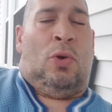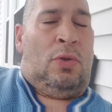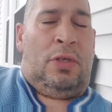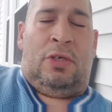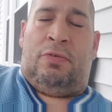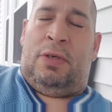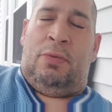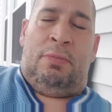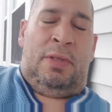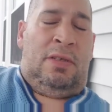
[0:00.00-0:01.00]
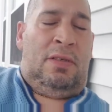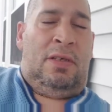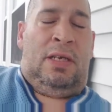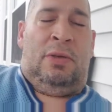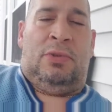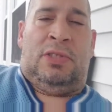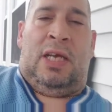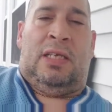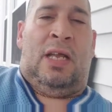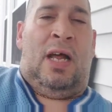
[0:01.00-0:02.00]
totally agreed with me. And he was
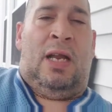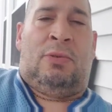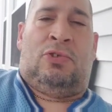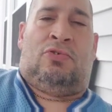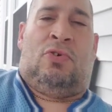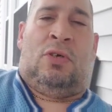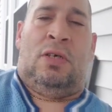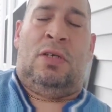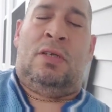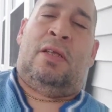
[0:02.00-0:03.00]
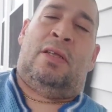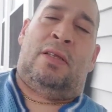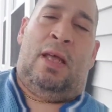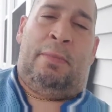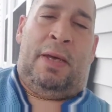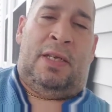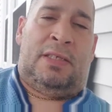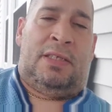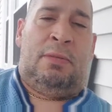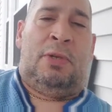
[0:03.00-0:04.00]
like, nah, that was wrong. They made
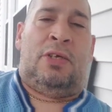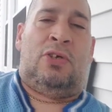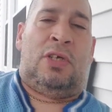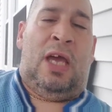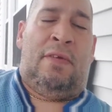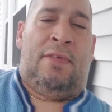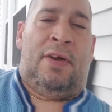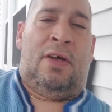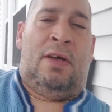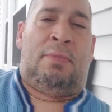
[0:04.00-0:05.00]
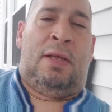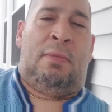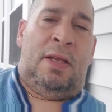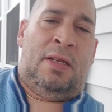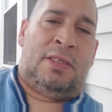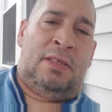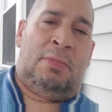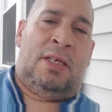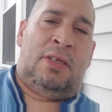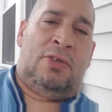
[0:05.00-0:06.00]
it seem like you gave it up. They made it
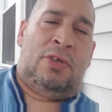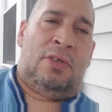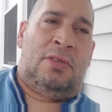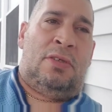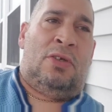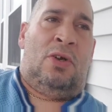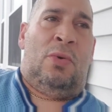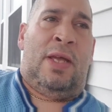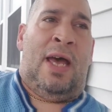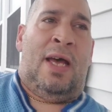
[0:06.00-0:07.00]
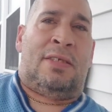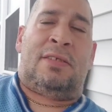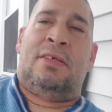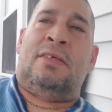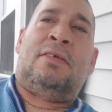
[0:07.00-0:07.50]
seem like you took, you know, we asked.